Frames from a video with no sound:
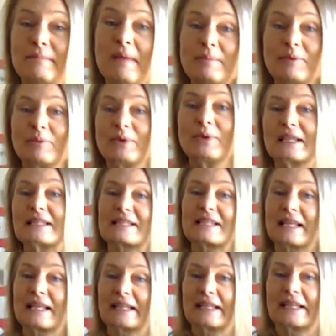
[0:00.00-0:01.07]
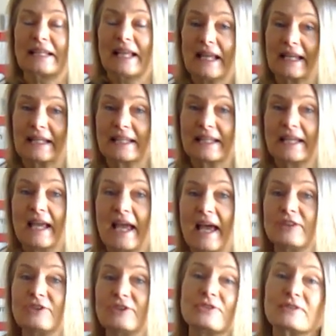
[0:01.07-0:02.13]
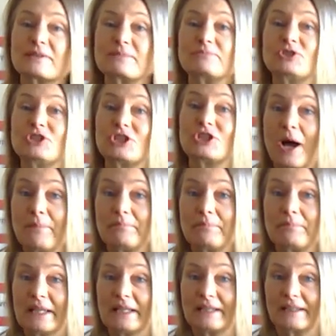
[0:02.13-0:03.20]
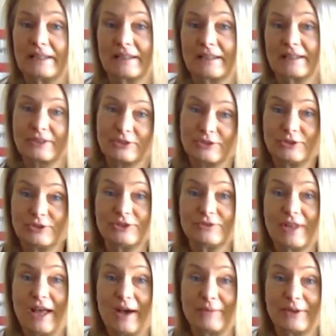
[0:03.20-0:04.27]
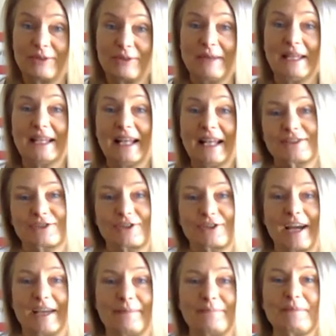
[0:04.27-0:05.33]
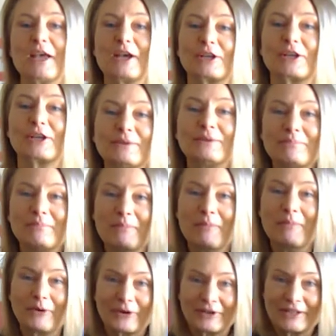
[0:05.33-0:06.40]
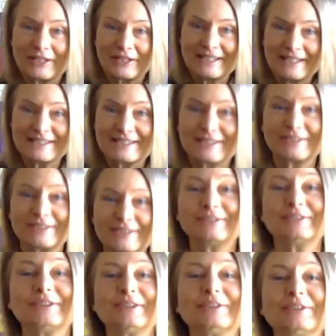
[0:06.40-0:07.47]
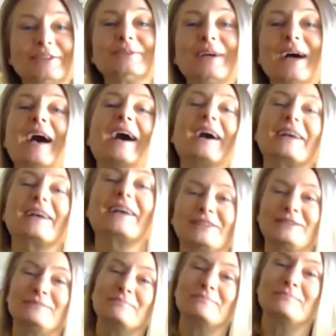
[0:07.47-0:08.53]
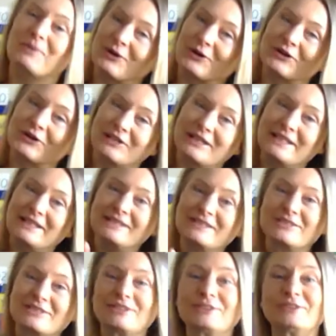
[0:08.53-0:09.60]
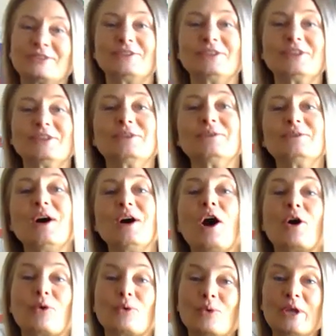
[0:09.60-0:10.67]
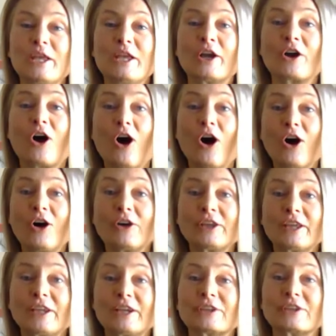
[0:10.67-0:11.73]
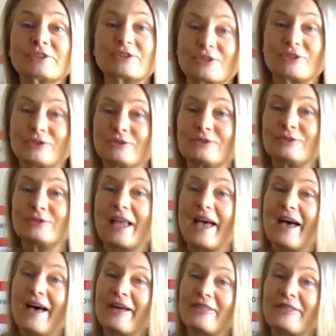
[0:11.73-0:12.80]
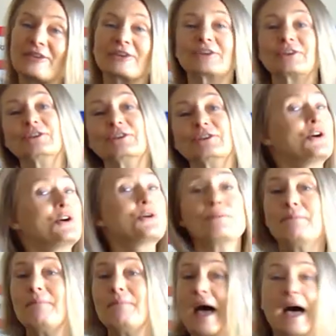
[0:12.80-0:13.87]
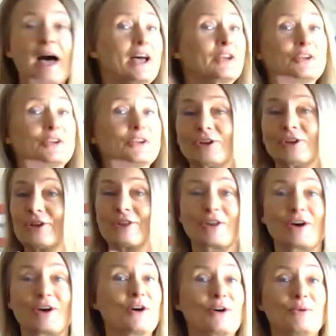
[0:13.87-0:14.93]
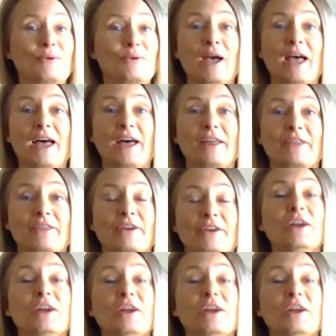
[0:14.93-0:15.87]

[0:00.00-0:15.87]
Maybe we can sing it again and do some jumping. Could you do that with me? Let's try it. Good morning to you. Good morning to you. We are all here together, no matter the weather.